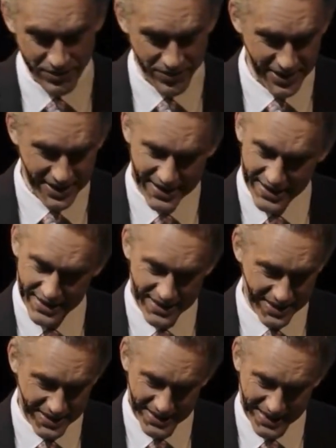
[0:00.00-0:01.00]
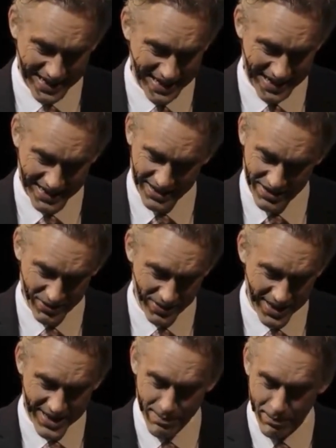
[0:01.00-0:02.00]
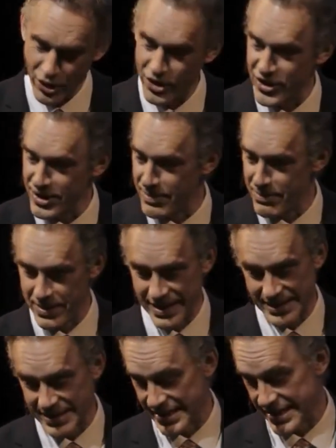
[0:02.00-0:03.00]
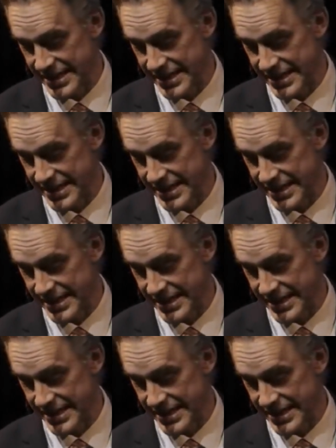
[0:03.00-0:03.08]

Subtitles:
of, I don't know, you burn them a bit, I